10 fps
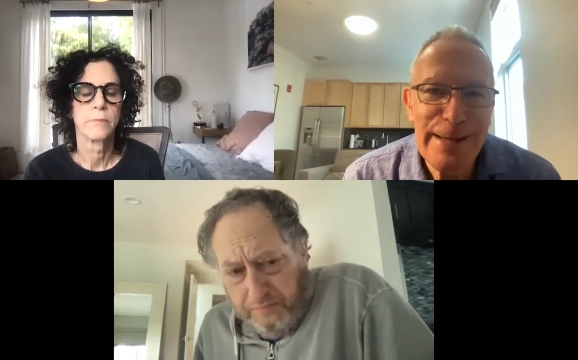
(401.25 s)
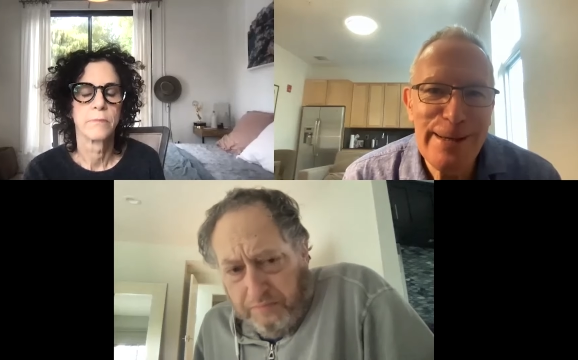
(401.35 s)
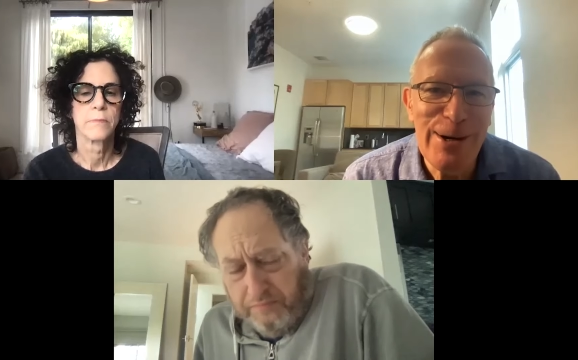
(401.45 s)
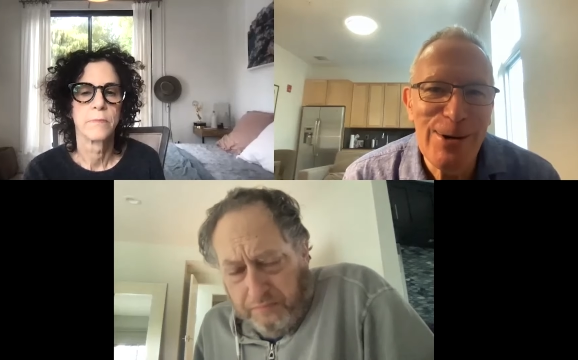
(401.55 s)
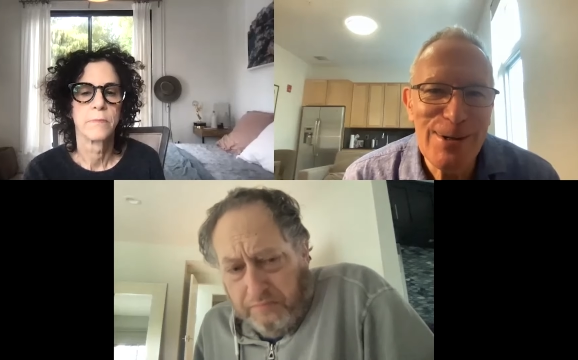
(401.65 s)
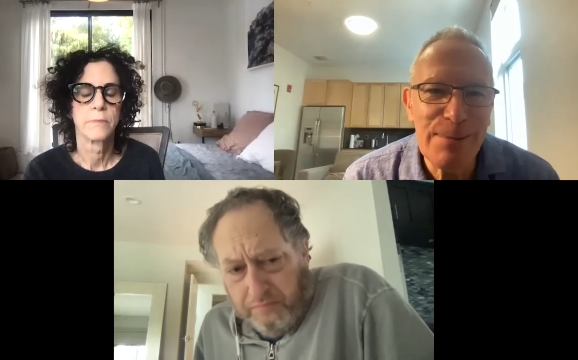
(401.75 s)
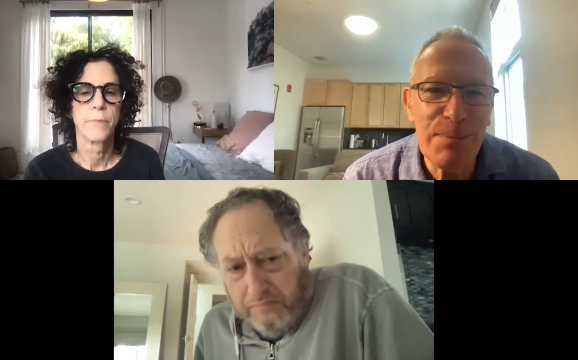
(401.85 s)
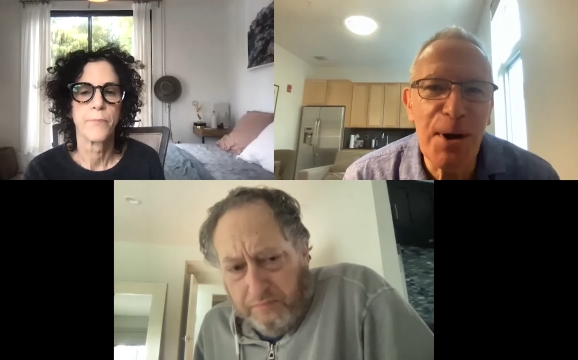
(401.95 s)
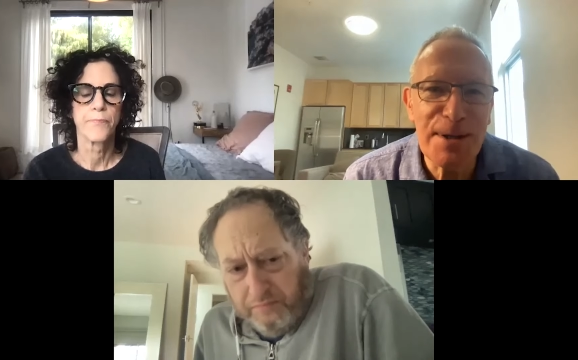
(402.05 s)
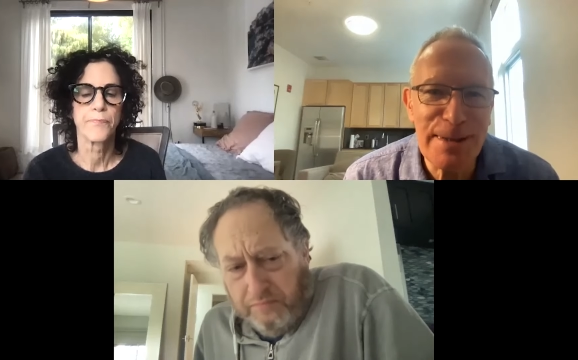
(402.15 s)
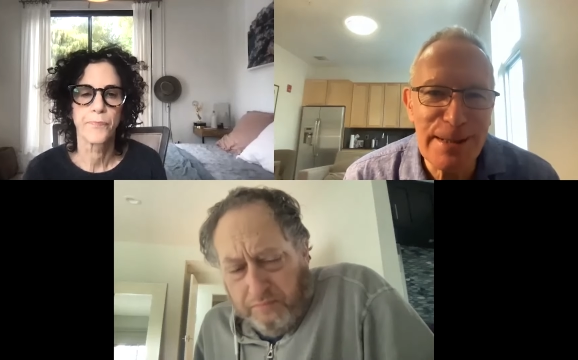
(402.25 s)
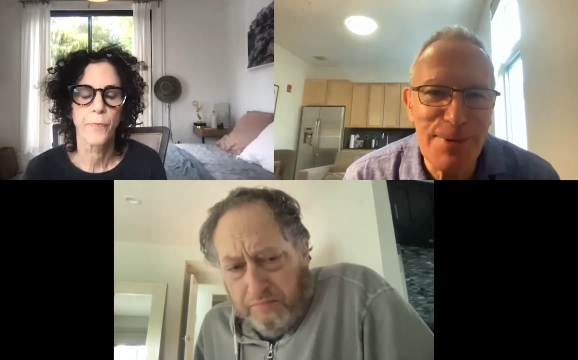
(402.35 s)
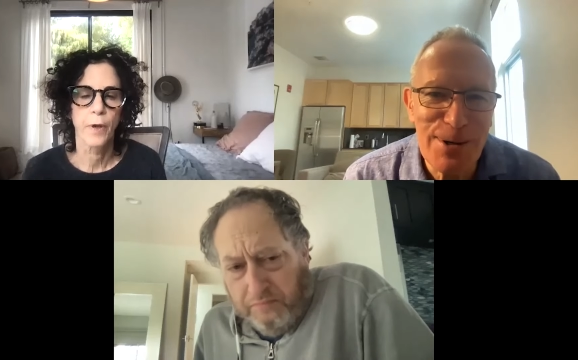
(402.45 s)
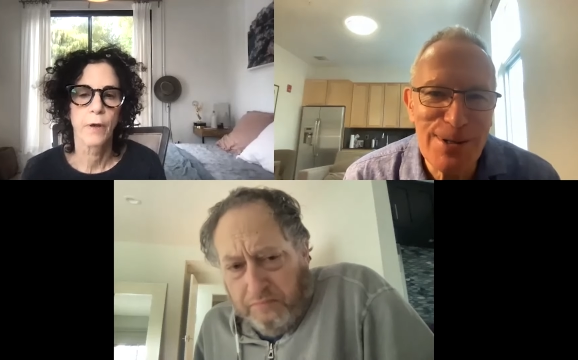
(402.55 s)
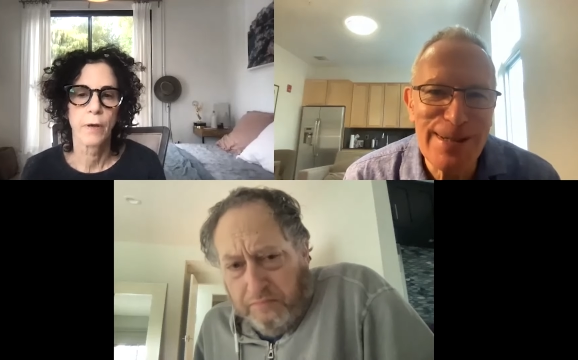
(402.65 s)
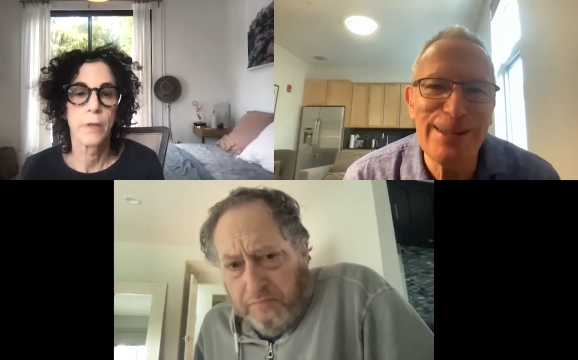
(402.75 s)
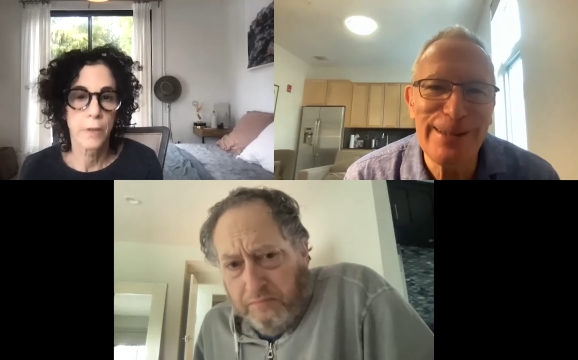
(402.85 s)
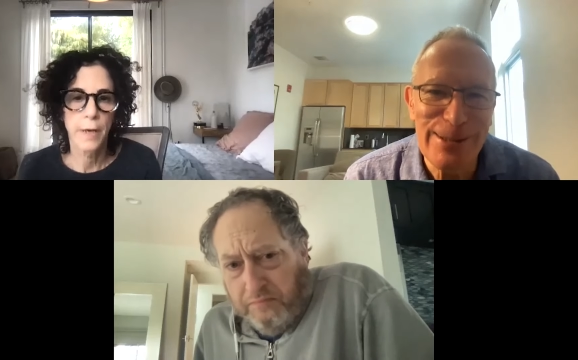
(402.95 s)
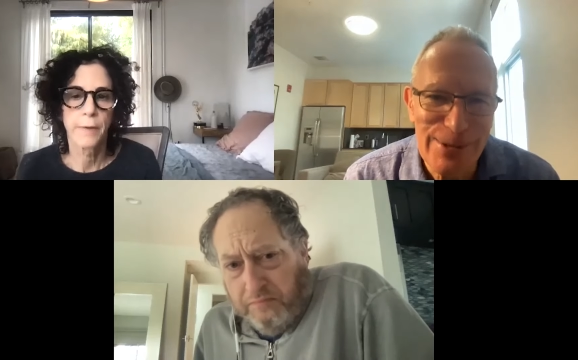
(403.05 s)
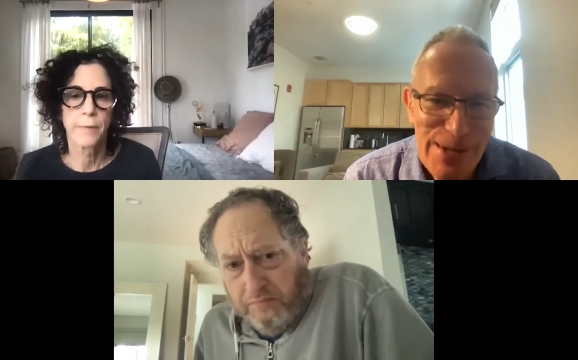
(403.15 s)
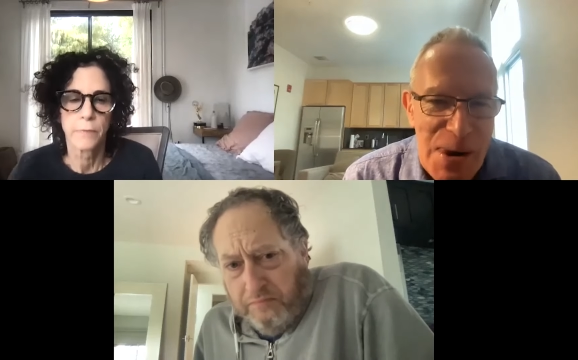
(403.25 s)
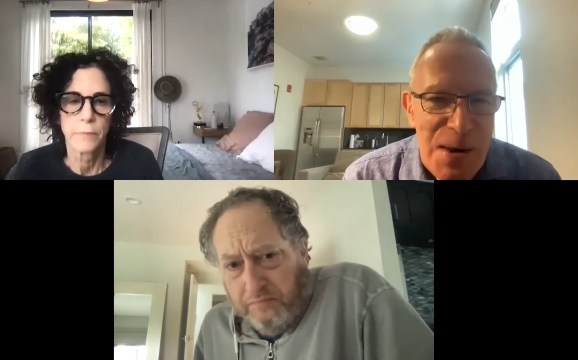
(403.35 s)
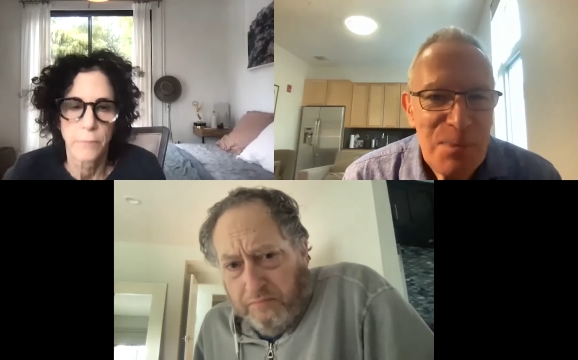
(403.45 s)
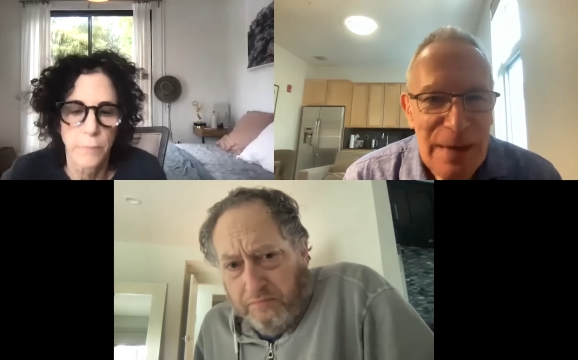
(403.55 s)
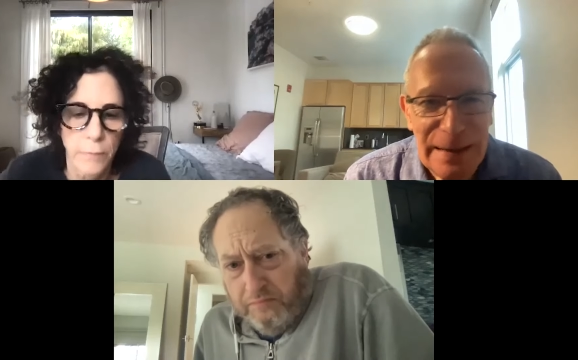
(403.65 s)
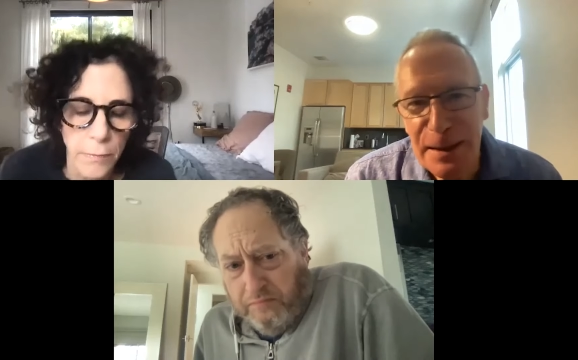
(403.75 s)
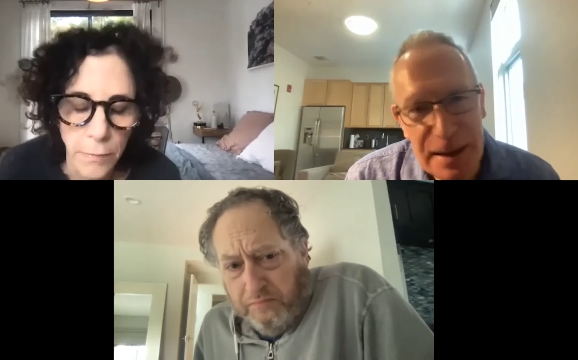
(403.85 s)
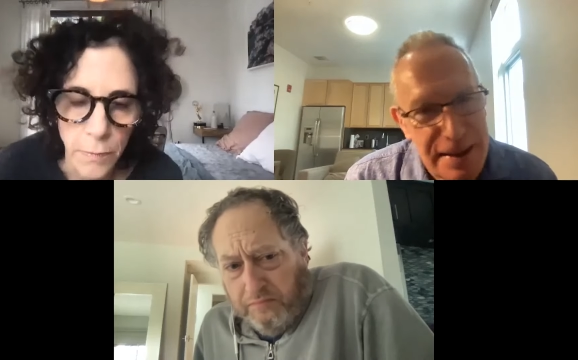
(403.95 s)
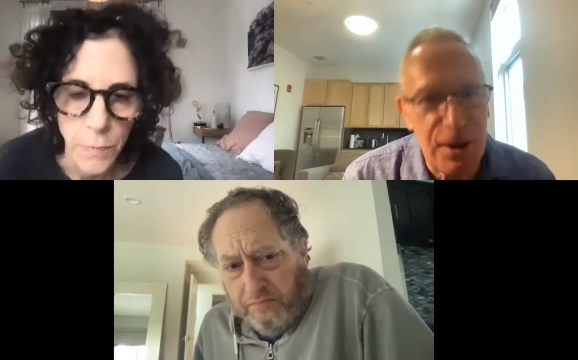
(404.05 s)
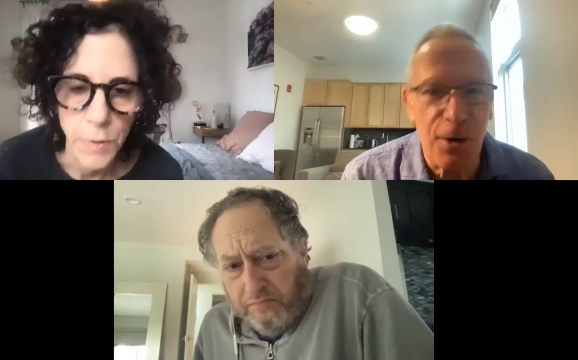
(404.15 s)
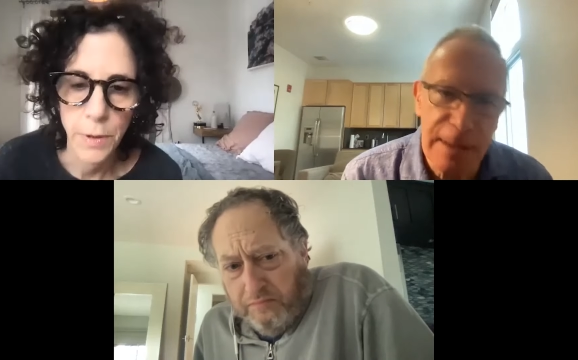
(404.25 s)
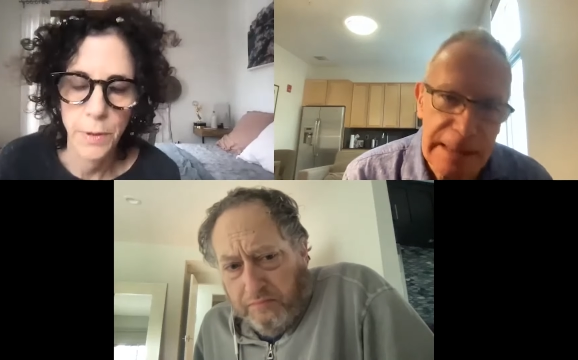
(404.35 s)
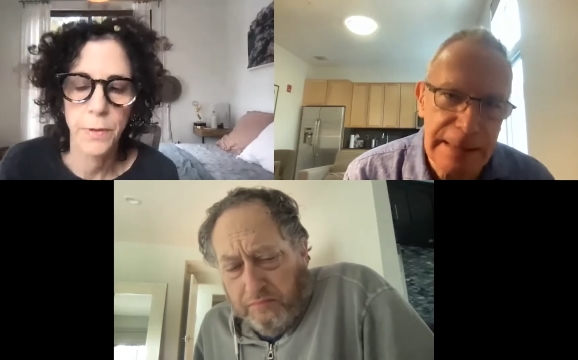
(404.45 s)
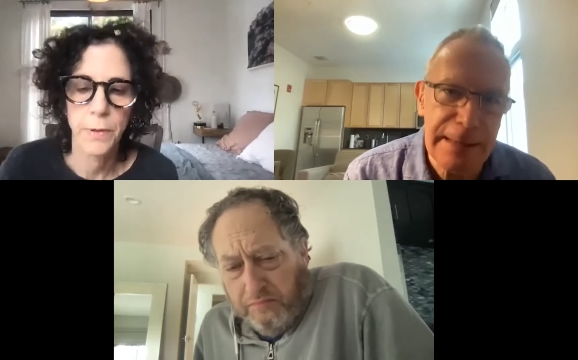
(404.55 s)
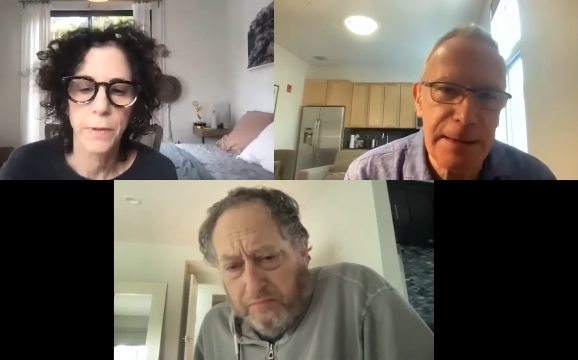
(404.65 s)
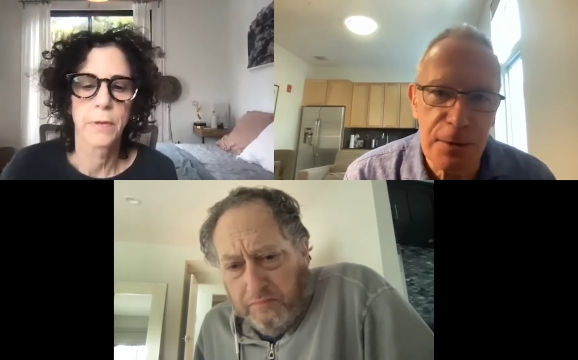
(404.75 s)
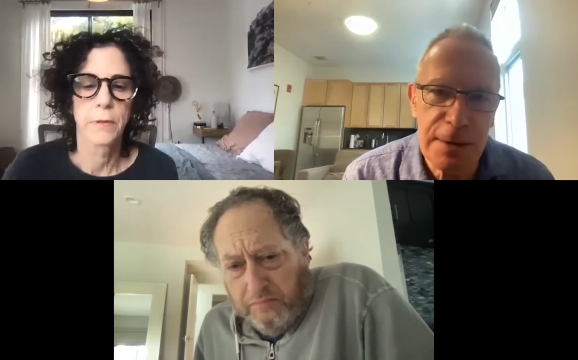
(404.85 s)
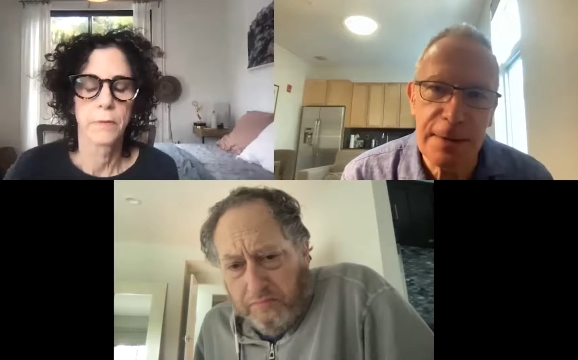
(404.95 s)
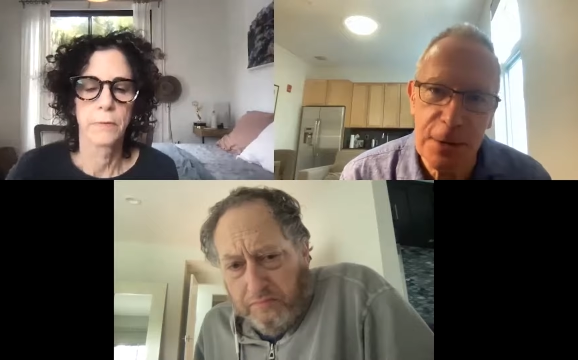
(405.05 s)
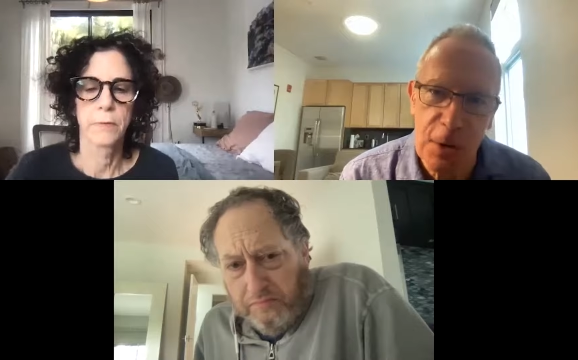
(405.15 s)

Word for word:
Speaker 1: you know, it's not Protestant democracy, it's not, you know, and that historic historically, you know, so